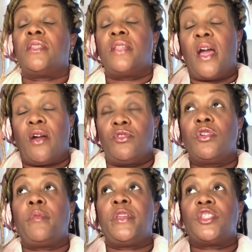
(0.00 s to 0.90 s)
Now,
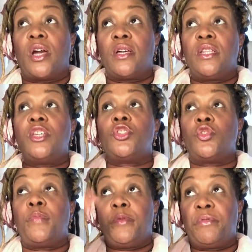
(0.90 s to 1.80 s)
you could be juggling
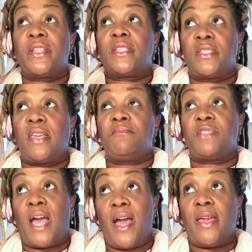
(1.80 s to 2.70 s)
two people at the same
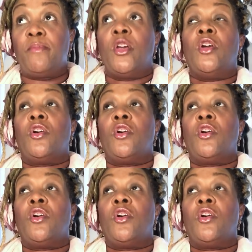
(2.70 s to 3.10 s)
time,